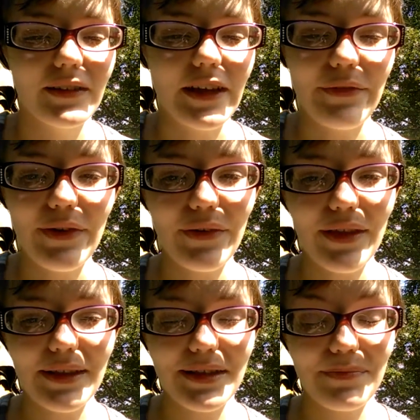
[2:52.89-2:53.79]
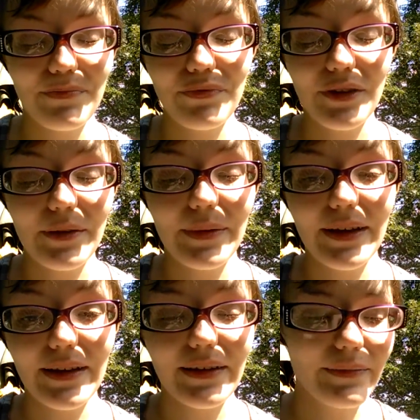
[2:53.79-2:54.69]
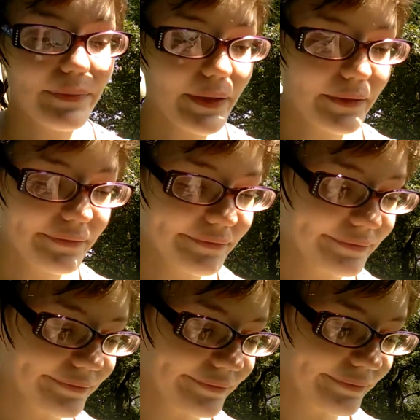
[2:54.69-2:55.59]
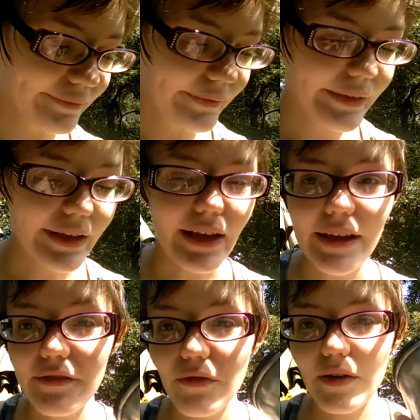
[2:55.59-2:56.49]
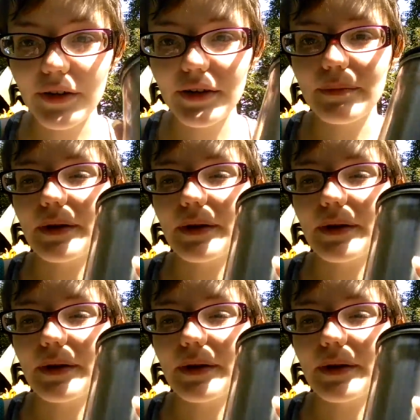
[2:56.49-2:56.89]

You know that's pretty bad, but I have water,